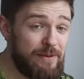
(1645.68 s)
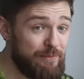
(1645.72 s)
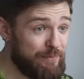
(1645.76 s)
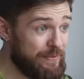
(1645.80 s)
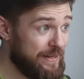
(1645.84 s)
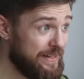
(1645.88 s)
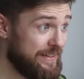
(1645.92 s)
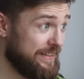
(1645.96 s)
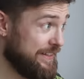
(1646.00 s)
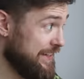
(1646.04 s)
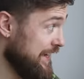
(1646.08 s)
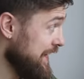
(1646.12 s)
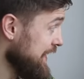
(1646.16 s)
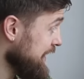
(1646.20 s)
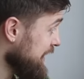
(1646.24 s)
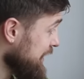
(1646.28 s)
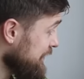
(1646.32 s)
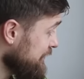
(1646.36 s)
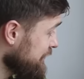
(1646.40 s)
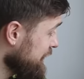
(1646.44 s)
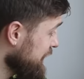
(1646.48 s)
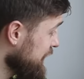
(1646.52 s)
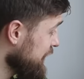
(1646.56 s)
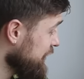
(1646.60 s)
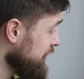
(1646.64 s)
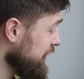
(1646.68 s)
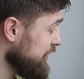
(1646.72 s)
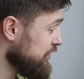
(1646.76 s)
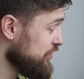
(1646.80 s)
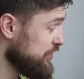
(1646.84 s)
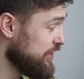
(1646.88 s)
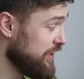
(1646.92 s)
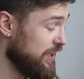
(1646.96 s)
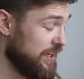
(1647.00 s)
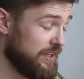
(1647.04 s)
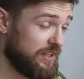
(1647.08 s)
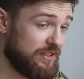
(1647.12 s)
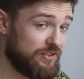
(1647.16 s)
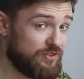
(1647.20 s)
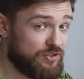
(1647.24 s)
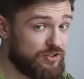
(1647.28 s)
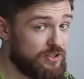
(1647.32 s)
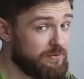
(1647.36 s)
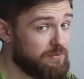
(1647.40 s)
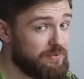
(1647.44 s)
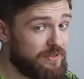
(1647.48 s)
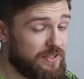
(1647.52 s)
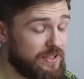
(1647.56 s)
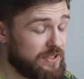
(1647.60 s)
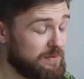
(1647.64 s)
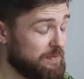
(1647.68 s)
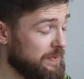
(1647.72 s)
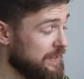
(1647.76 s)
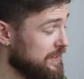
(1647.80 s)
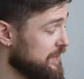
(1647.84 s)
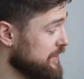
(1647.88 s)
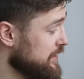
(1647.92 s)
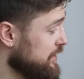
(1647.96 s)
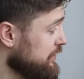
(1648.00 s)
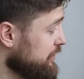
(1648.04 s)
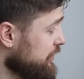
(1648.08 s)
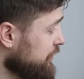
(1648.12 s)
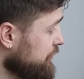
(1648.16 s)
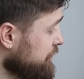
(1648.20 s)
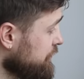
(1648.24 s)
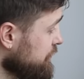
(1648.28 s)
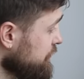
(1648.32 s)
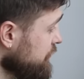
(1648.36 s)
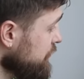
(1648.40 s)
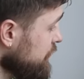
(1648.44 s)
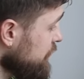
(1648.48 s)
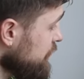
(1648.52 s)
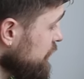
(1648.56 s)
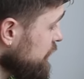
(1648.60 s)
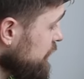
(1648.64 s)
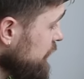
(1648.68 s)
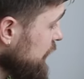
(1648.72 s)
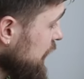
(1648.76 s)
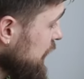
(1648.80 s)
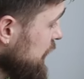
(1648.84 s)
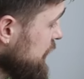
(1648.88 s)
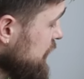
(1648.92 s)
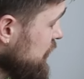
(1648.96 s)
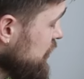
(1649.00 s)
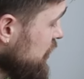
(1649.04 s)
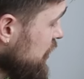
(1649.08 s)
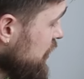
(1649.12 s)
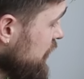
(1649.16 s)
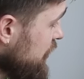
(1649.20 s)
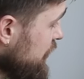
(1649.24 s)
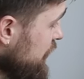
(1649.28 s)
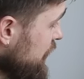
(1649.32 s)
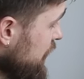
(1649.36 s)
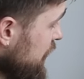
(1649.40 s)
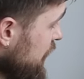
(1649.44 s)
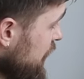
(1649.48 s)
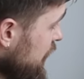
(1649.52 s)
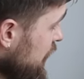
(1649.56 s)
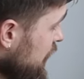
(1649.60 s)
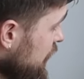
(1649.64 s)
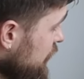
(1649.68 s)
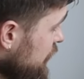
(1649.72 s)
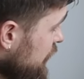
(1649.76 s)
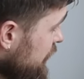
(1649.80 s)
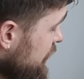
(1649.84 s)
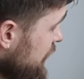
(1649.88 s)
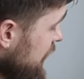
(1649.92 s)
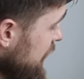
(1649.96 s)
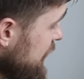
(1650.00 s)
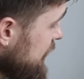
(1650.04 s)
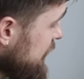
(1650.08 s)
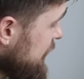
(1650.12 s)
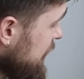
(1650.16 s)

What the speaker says: But yeah, they're also getting super expensive. So with that